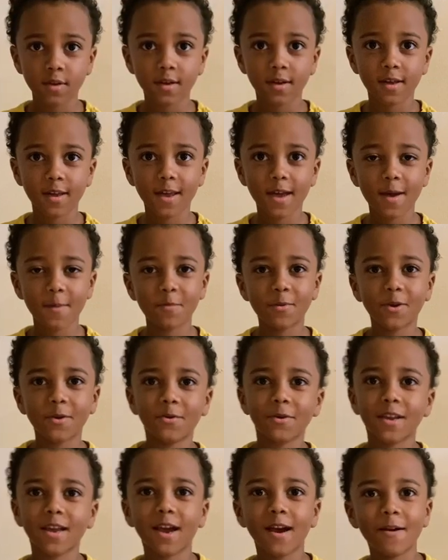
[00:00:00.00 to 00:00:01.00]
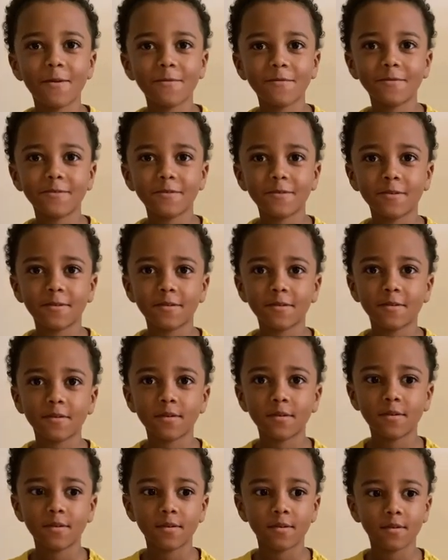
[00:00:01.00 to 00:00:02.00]
Can I blow now?
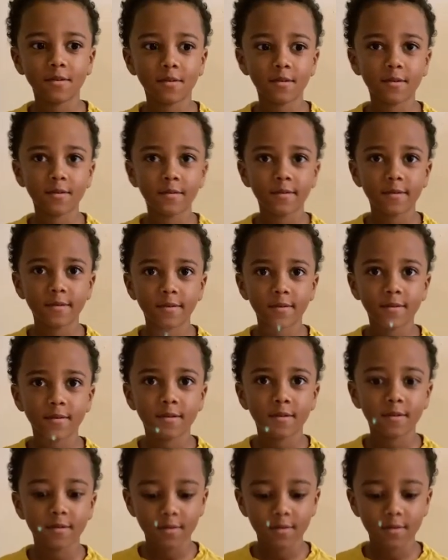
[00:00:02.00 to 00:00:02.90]
All right, go ahead.